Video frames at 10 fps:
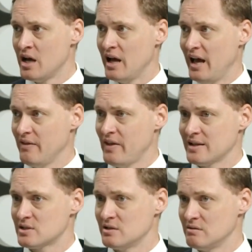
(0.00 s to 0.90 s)
Mm. And
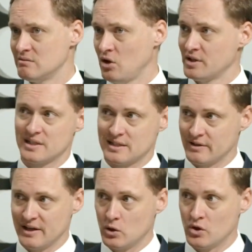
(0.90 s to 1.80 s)
that's not
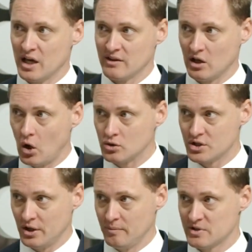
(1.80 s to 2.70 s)
necessarily a good thing in the long
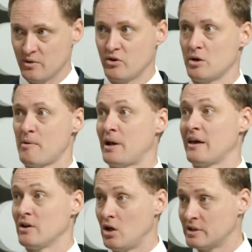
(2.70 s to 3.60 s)
term. So we've got to be
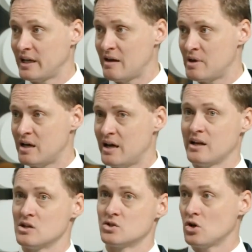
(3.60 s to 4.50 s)
playing the long game here,
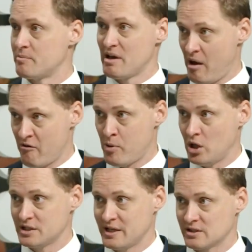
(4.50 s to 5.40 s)
and it's got to be above
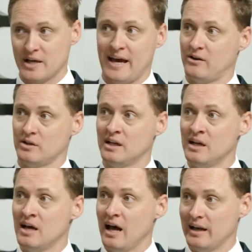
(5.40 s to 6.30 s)
politics. We cannot
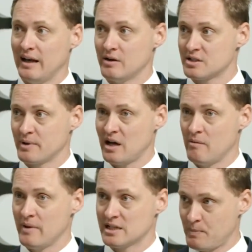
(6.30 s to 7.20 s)
allow it to
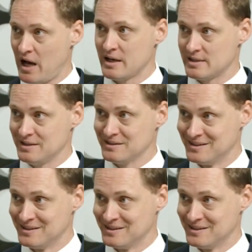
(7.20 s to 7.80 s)
become as partisan.